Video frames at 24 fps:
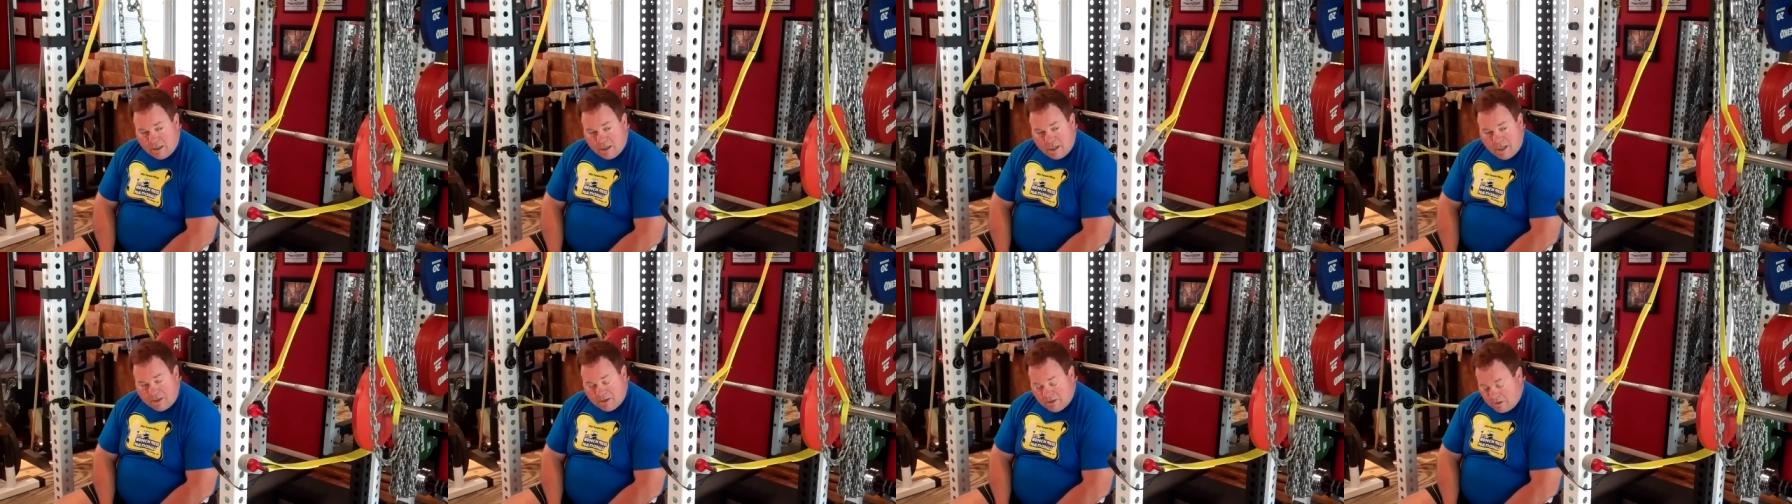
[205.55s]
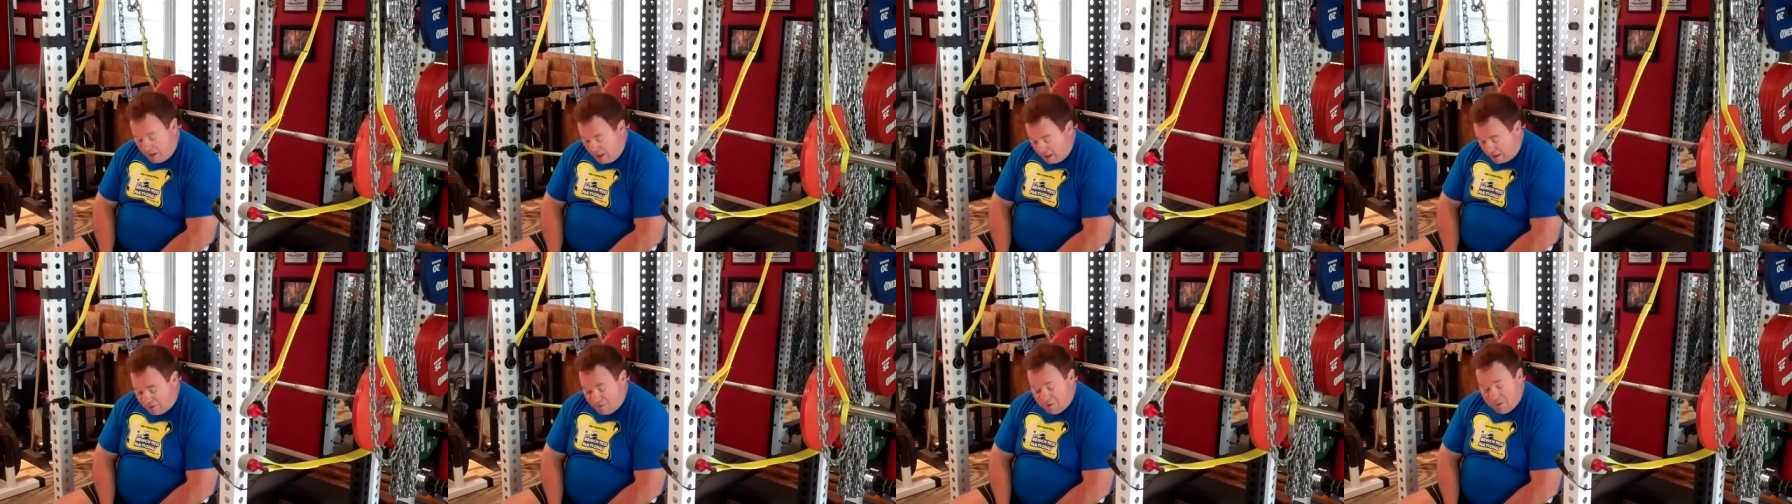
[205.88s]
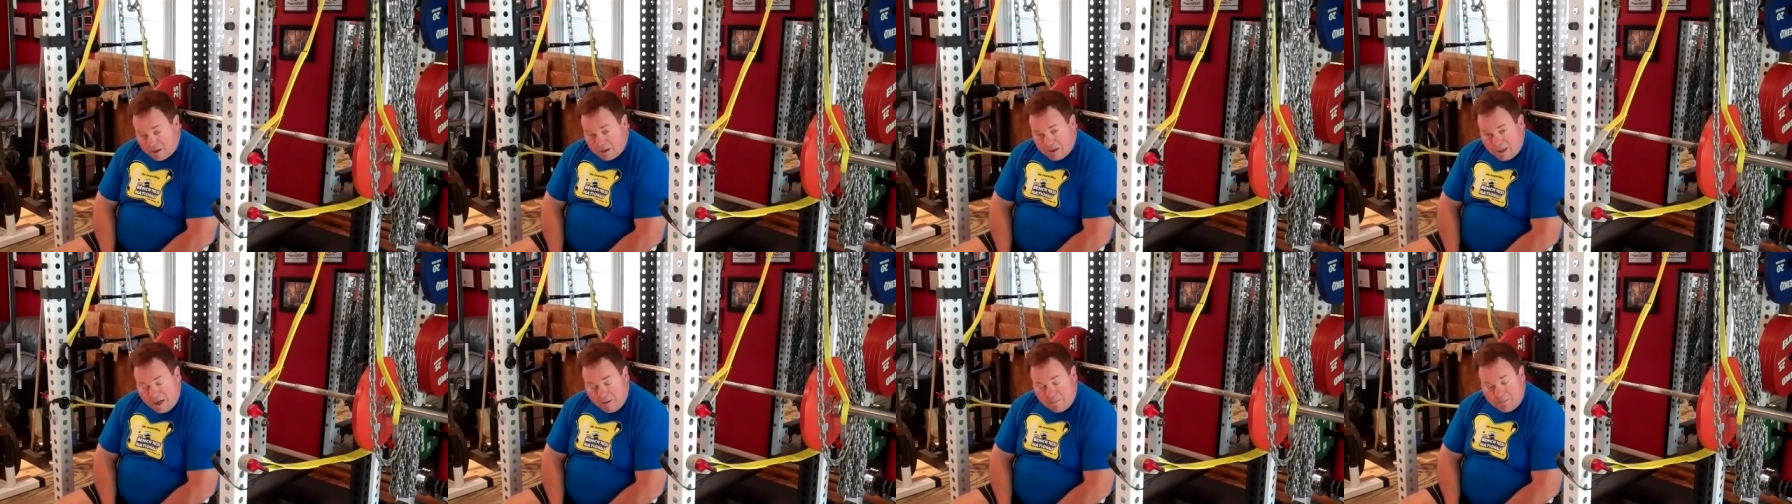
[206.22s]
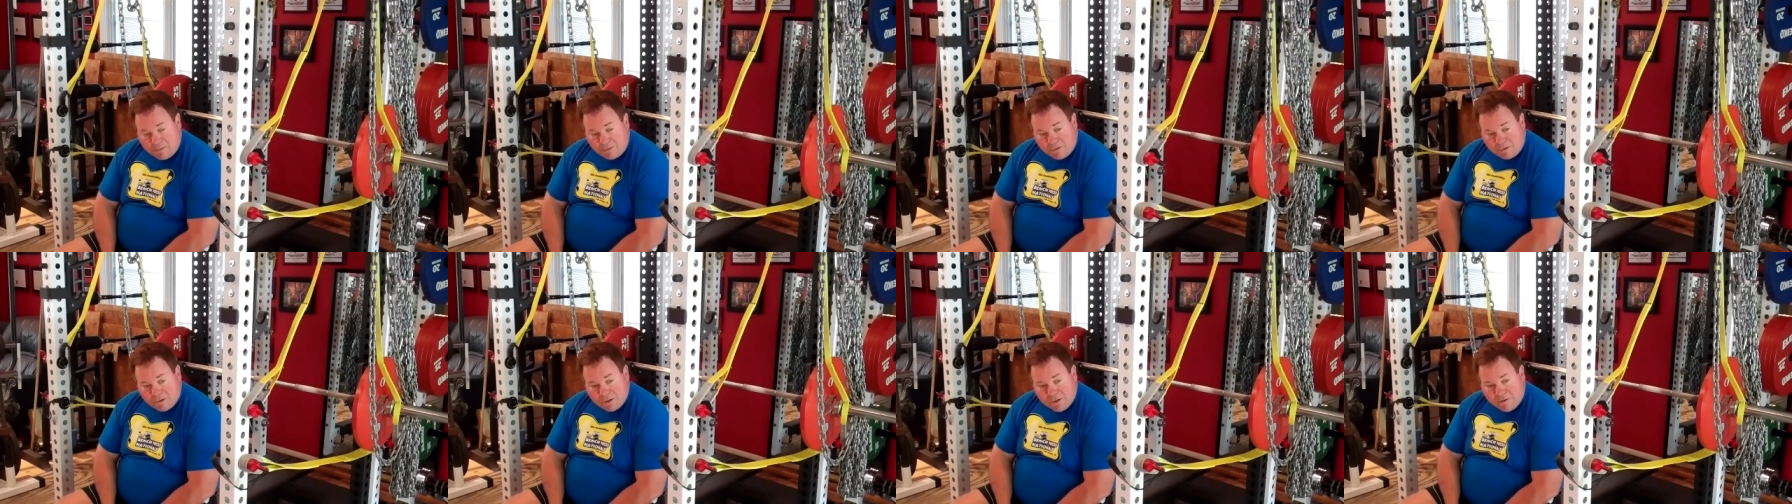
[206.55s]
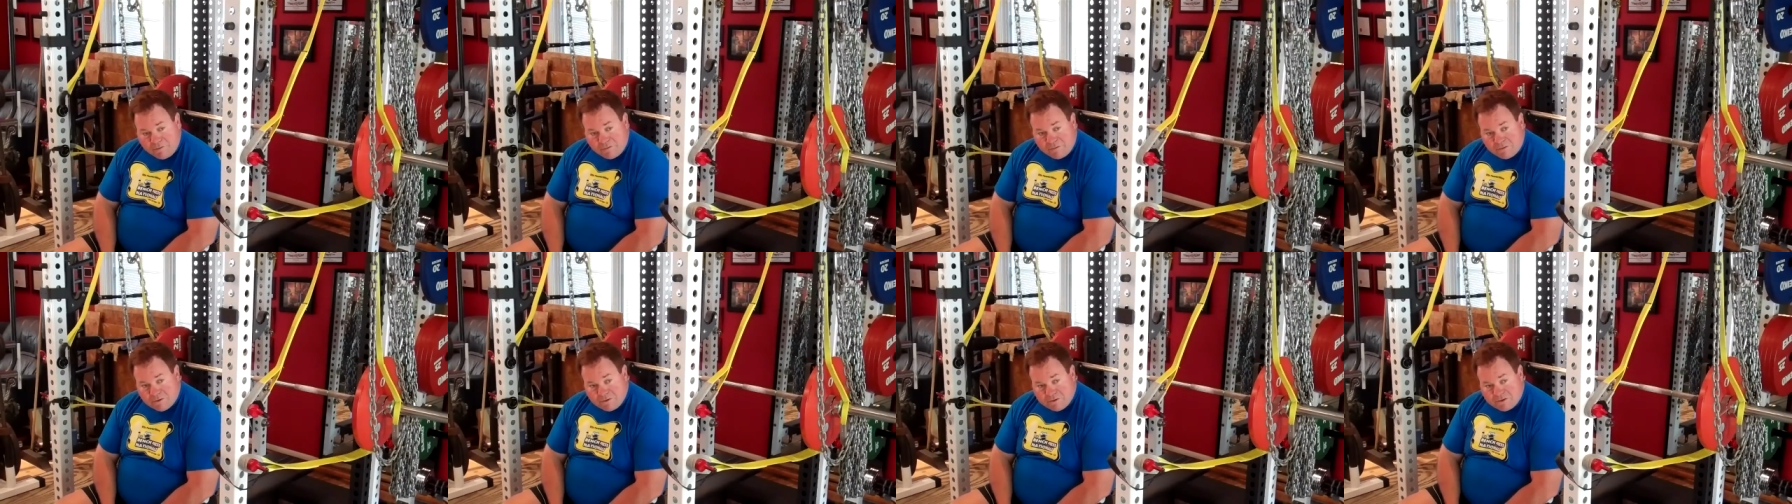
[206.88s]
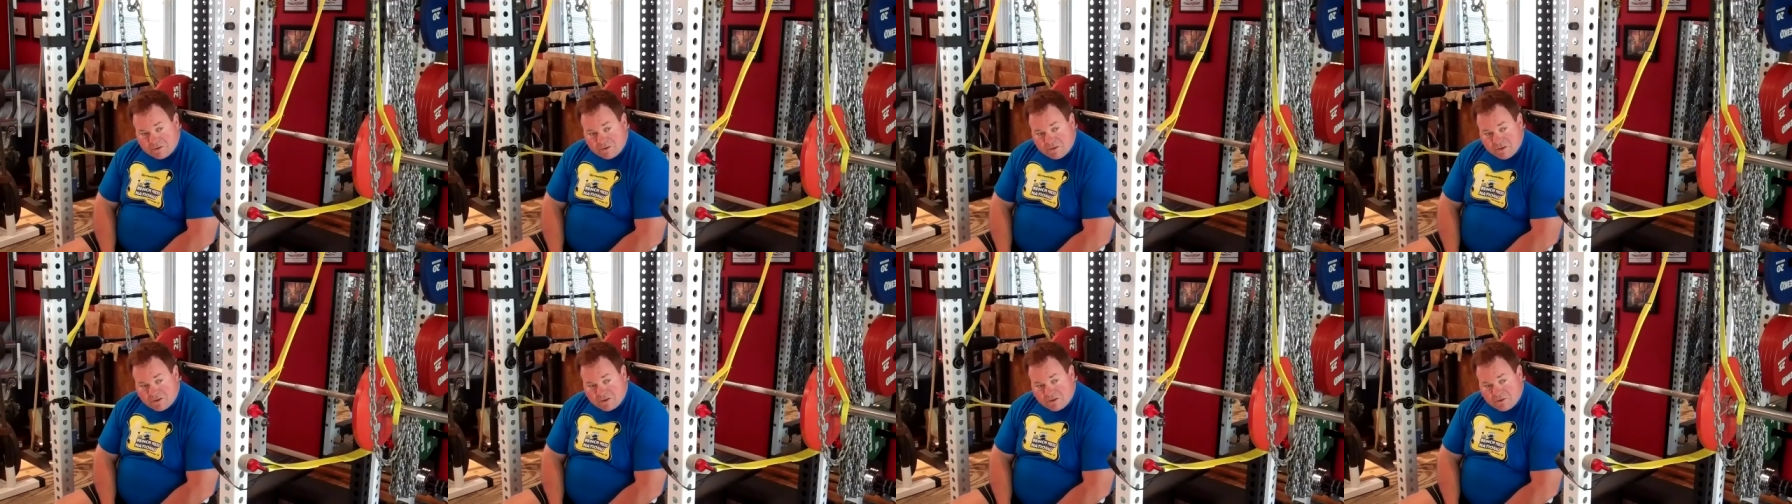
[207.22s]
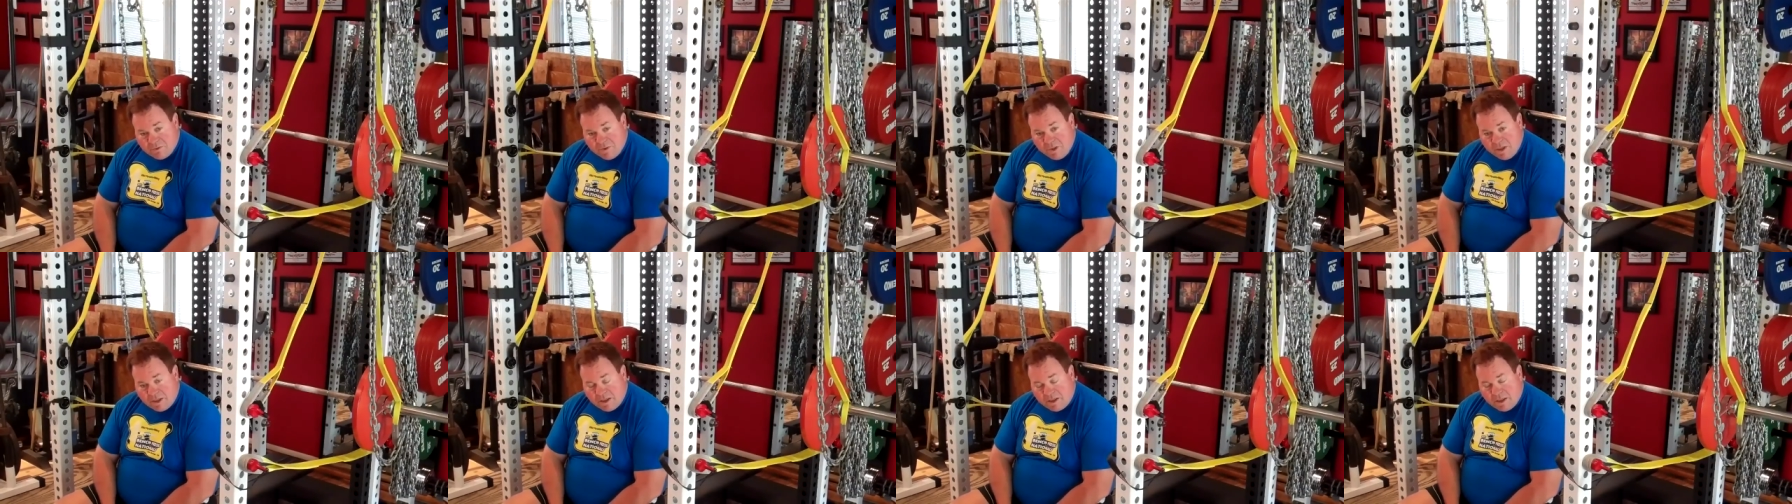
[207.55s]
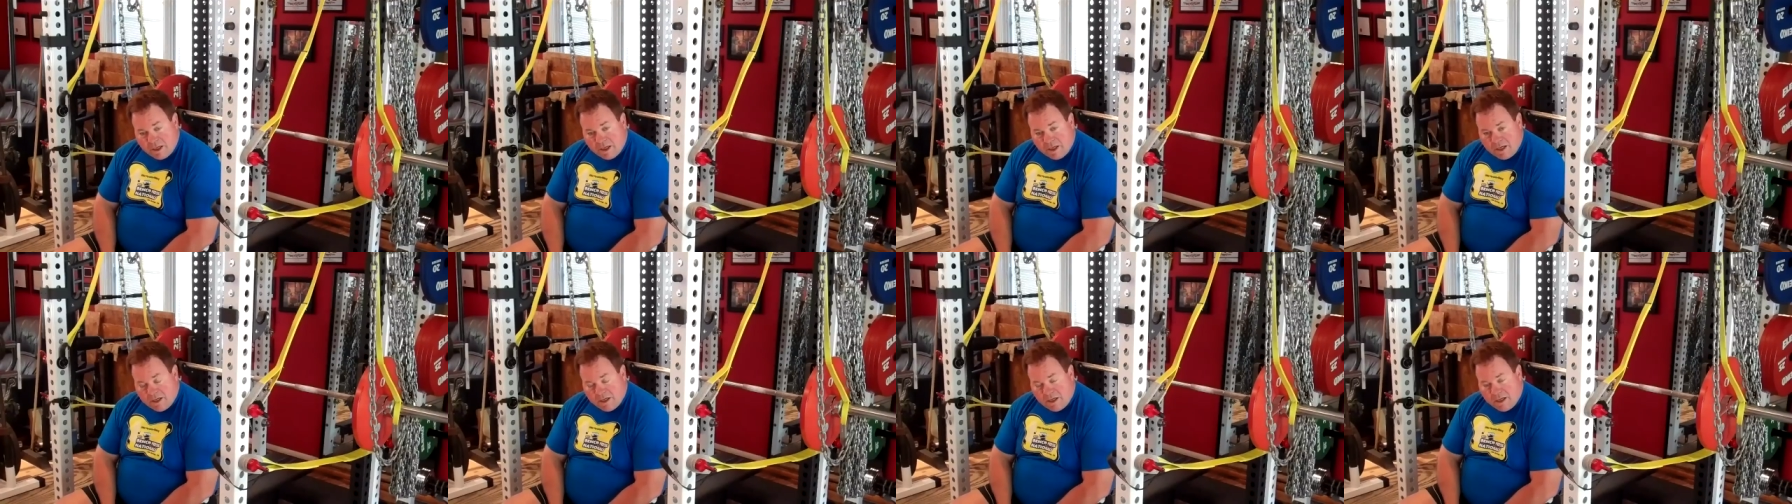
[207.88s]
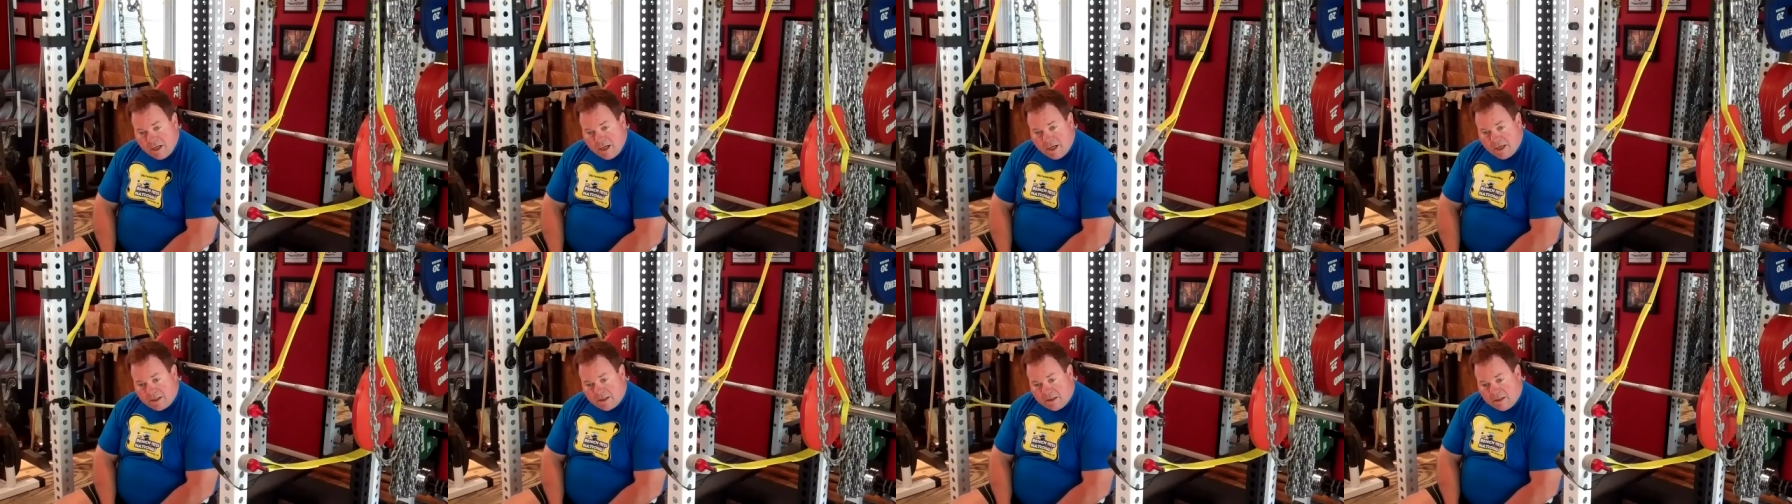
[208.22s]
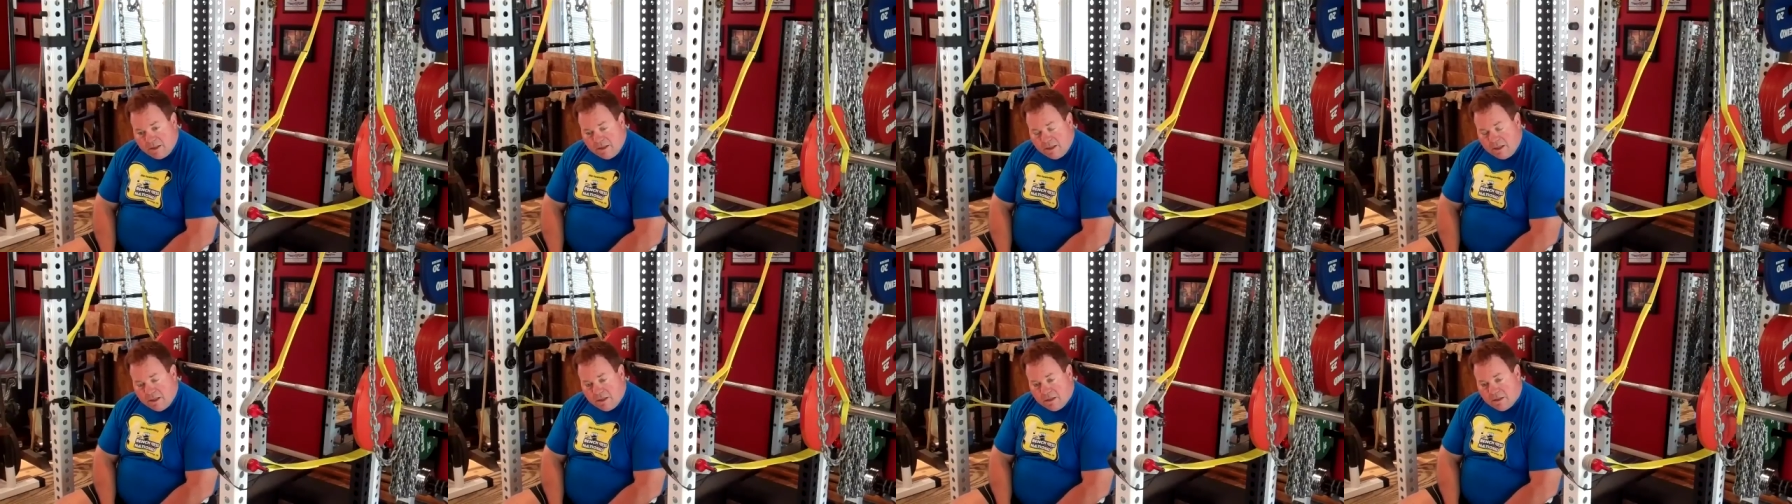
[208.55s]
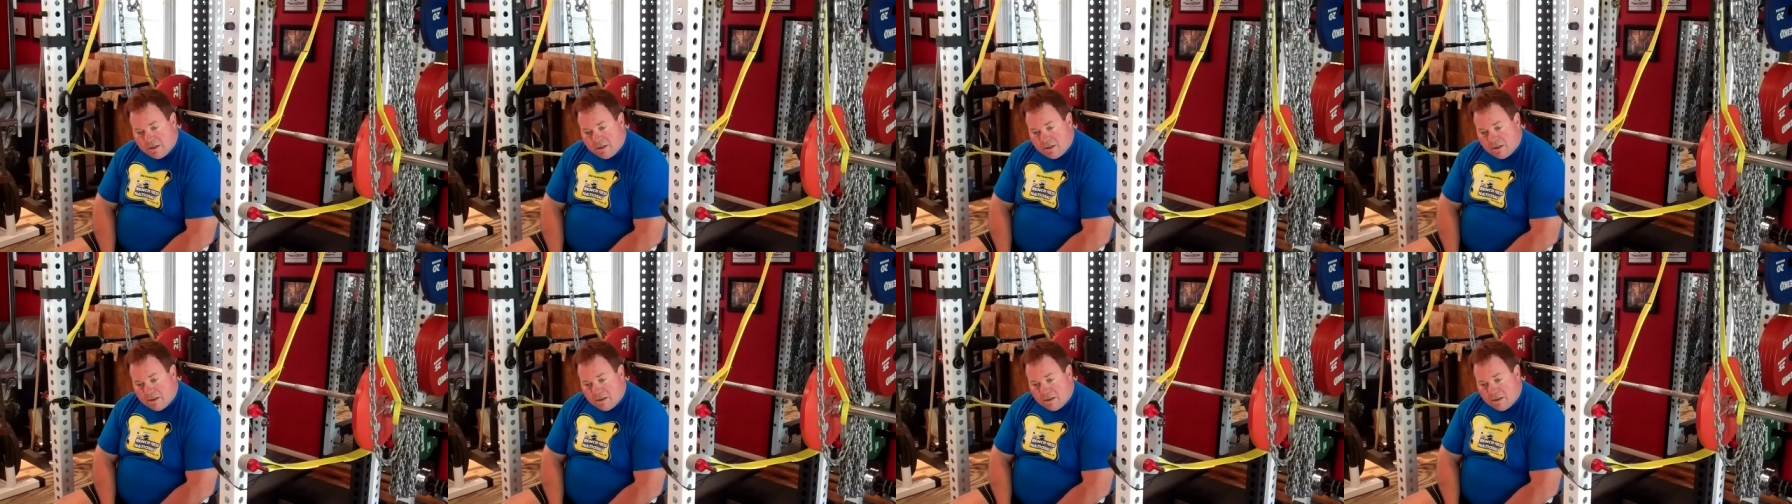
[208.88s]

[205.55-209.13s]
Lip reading: I talked to a couple lifters this weekend at the